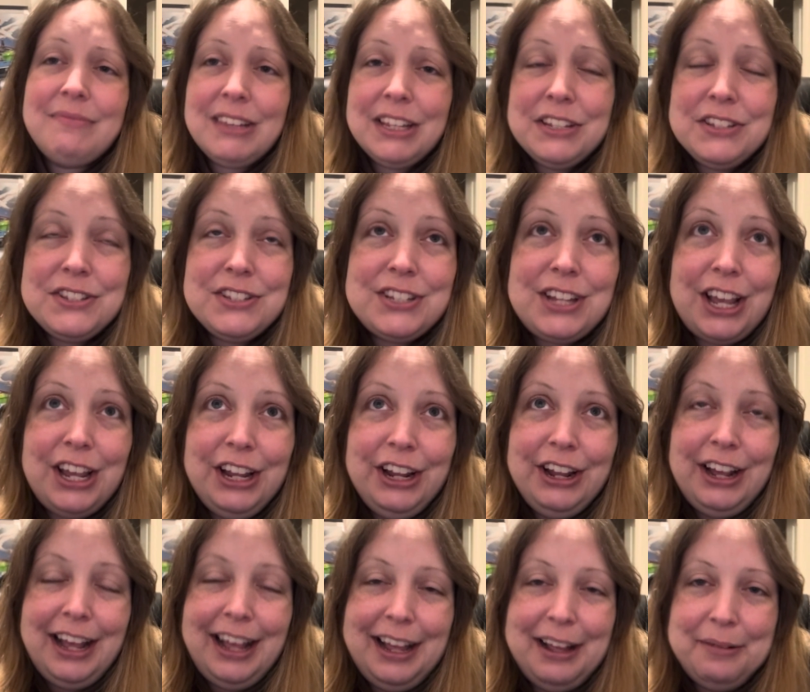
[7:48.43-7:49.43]

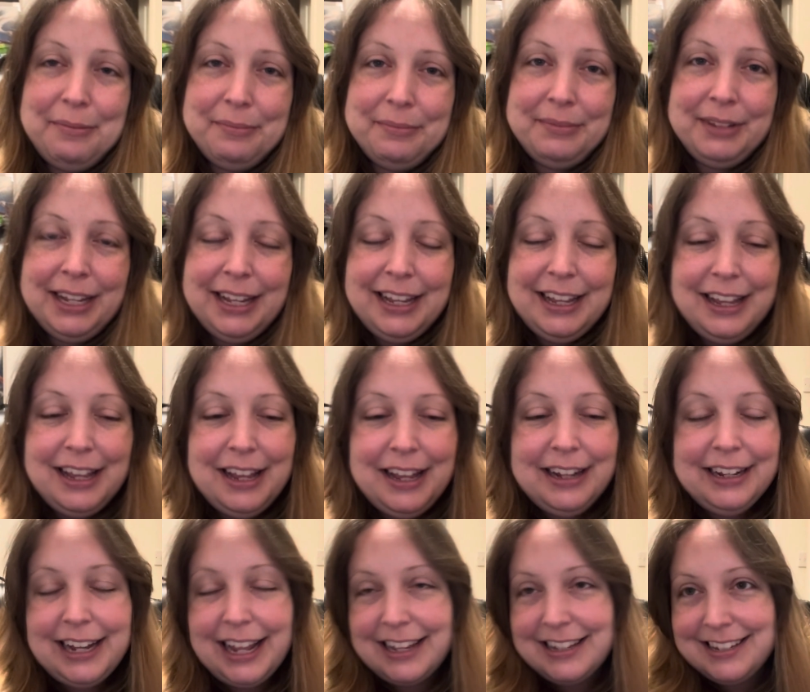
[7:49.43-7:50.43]
So not
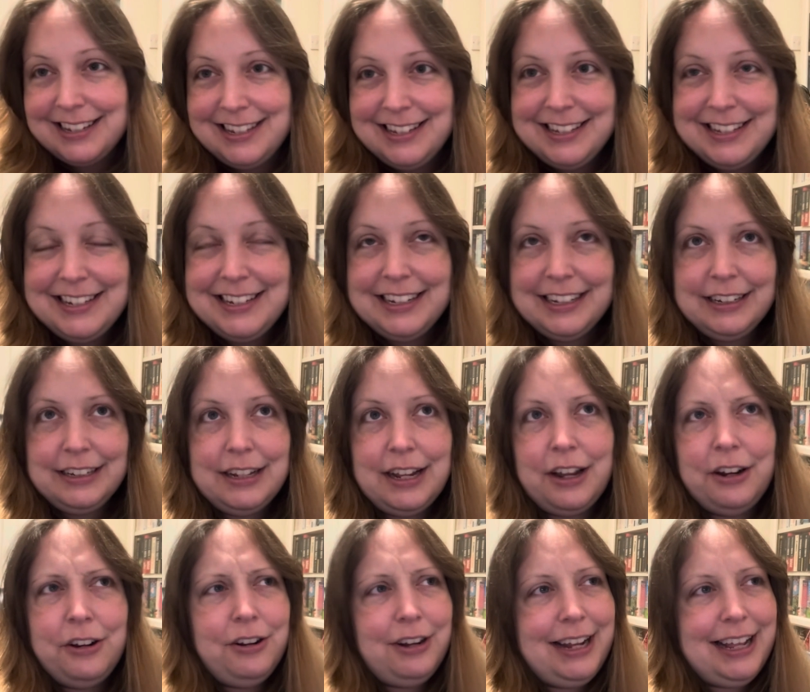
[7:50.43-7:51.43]

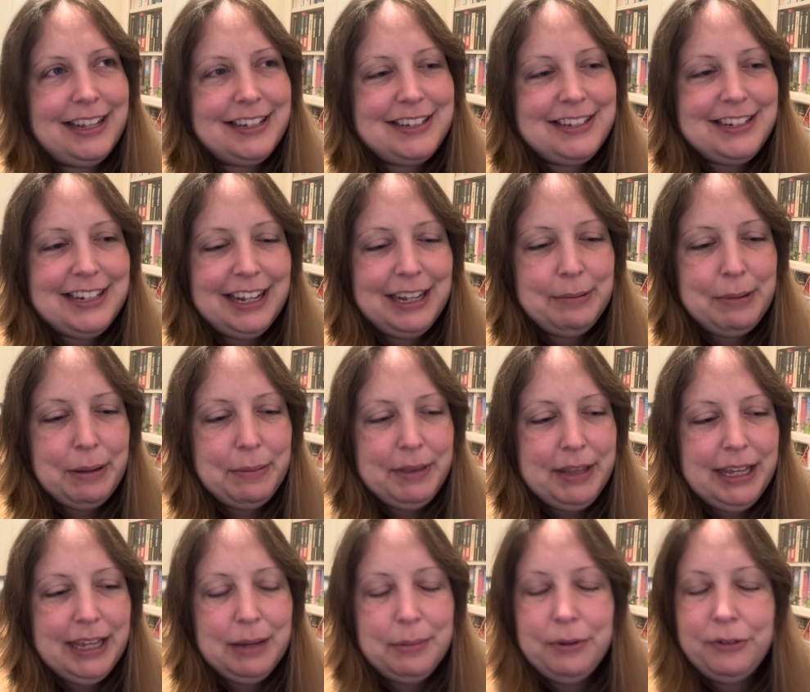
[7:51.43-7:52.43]
last year, maybe
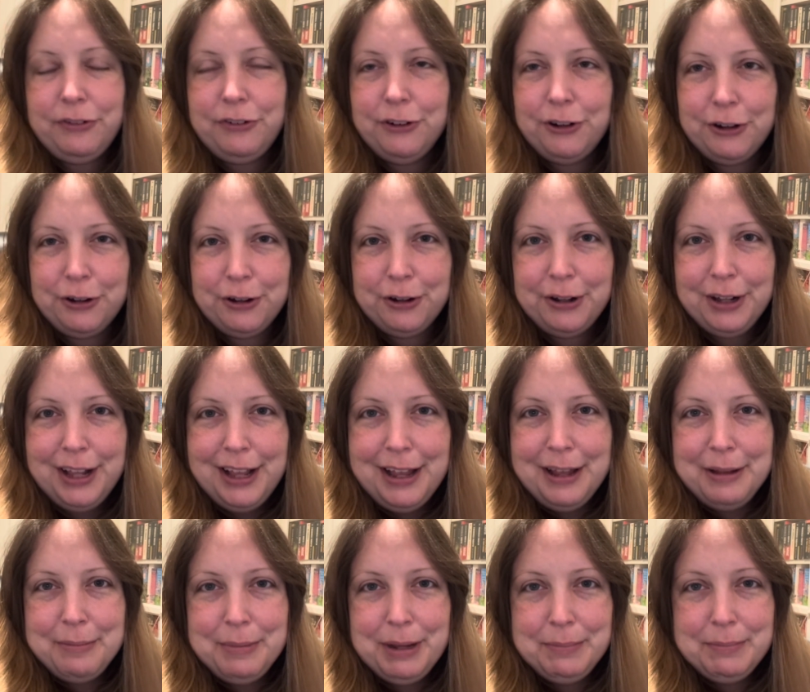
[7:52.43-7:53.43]
the year before,
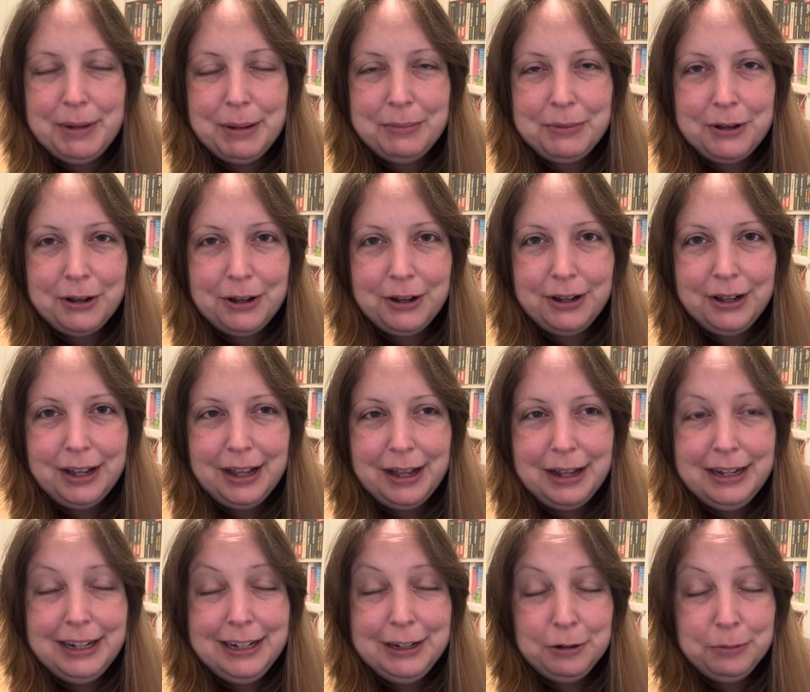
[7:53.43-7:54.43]
me and mum got
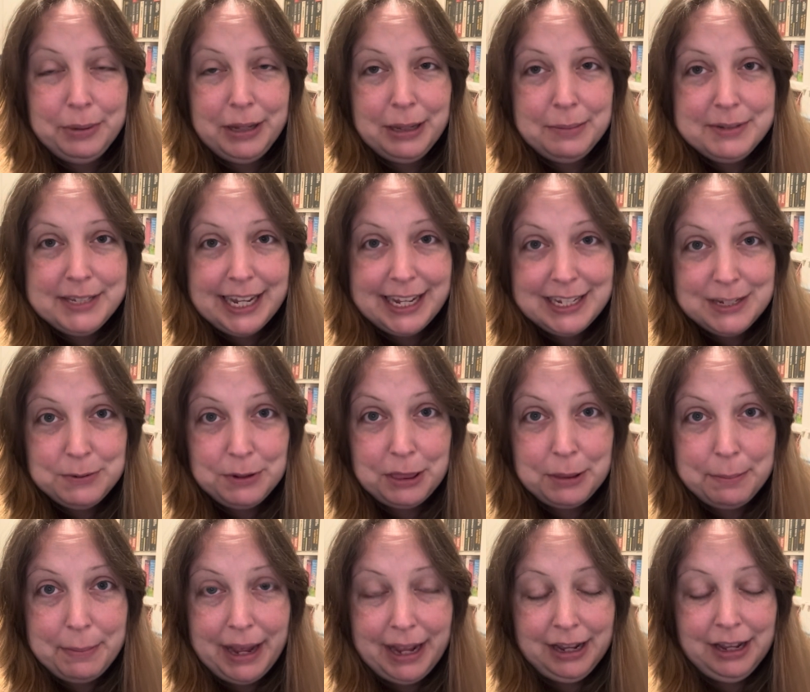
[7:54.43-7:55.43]
a little bit obsessed with
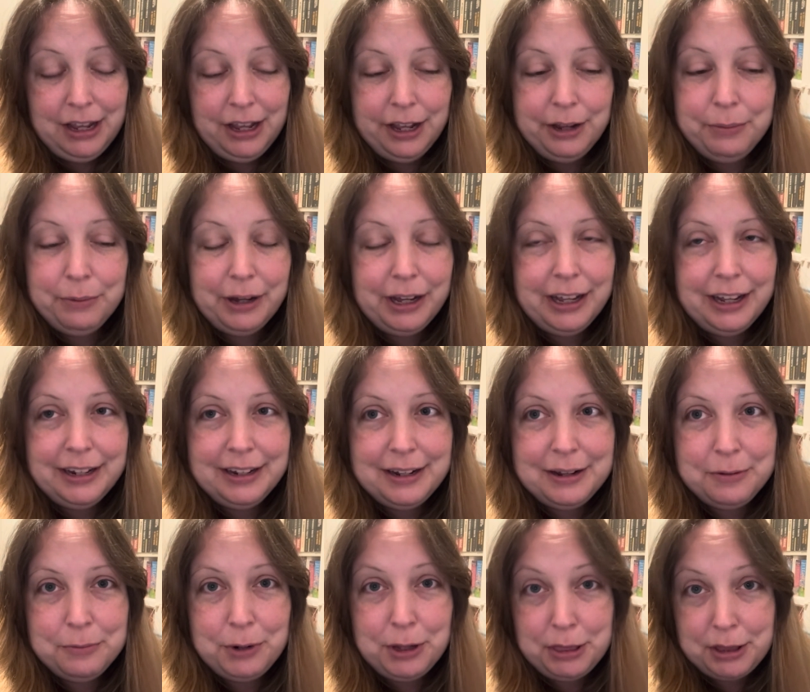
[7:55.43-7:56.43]
the mango one
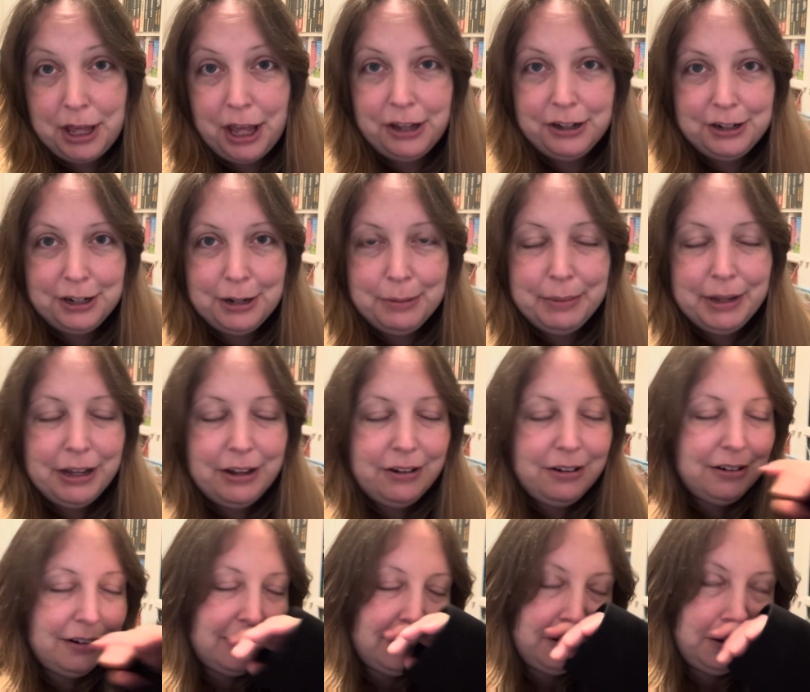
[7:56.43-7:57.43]
with coconut
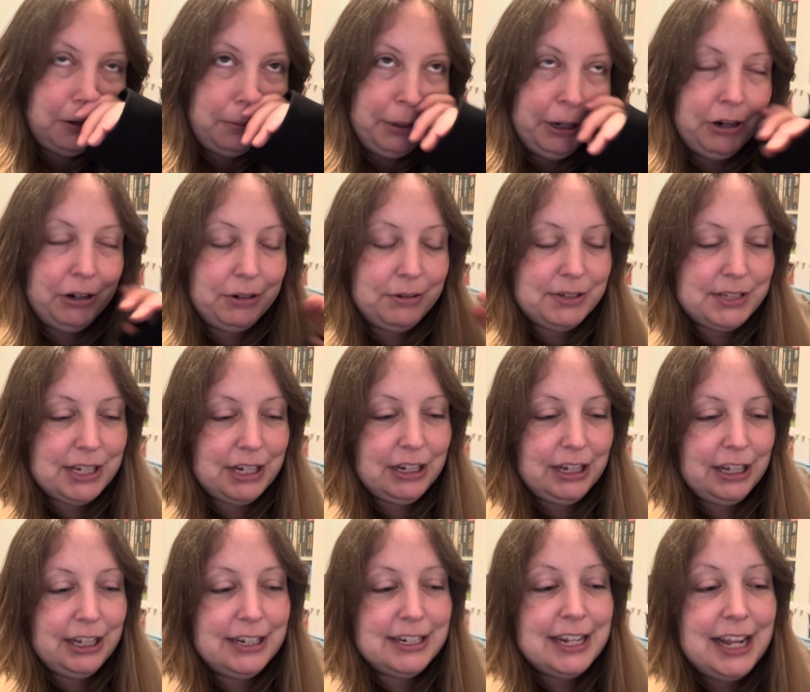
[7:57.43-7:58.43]
milk. Oh my god, it was so
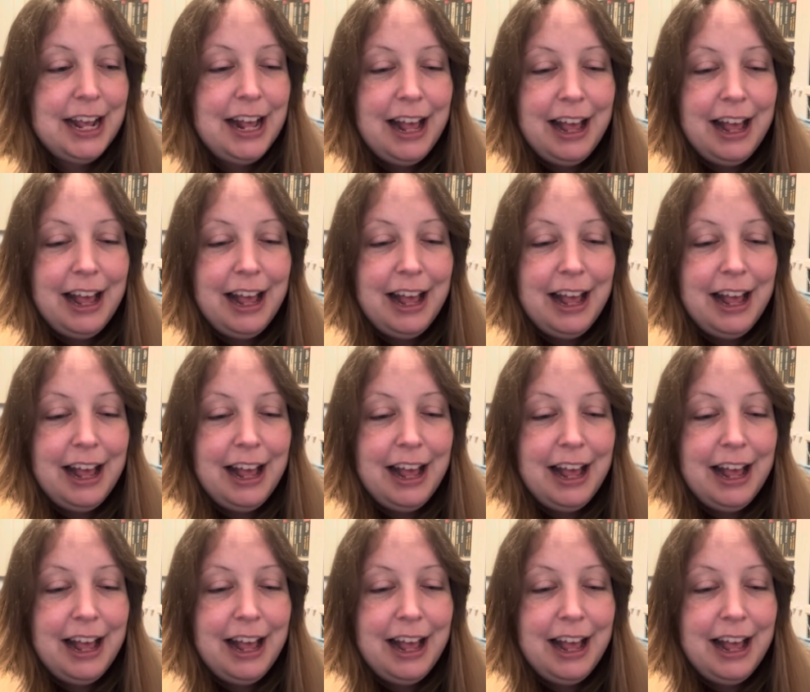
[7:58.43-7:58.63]
good.